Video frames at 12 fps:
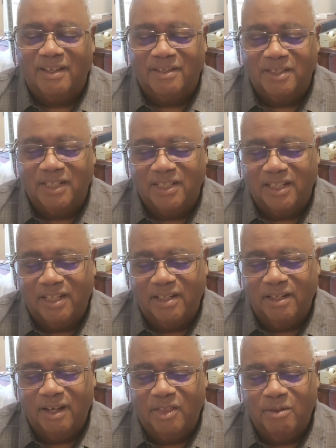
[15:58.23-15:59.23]
you get to
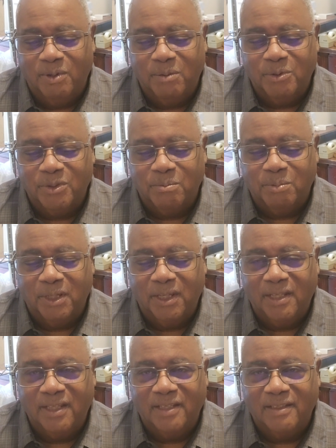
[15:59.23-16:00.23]
hear other people's
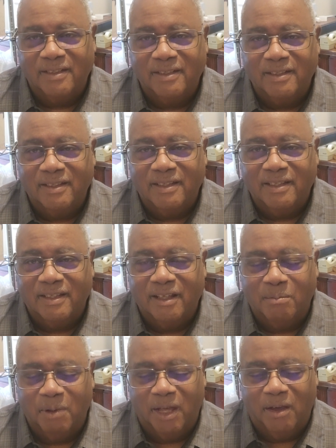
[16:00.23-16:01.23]
opinion
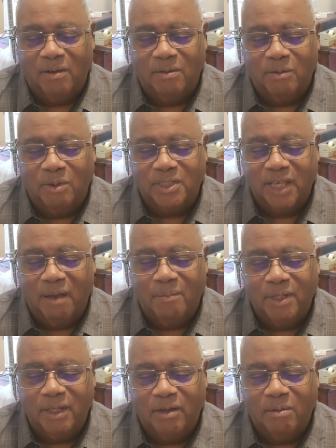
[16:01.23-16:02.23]
about what's
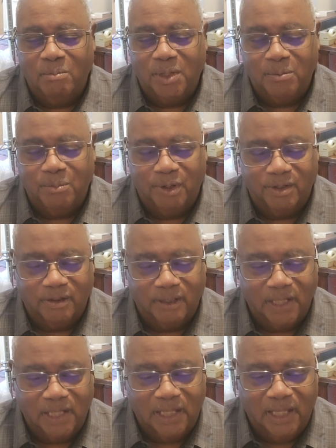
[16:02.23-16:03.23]
happening on Big Brother.
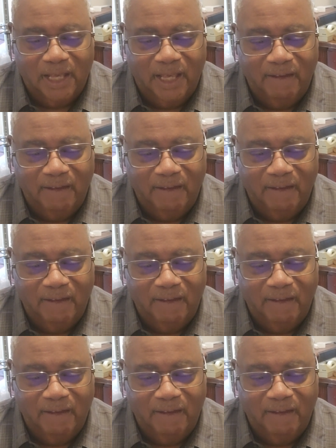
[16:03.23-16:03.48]
I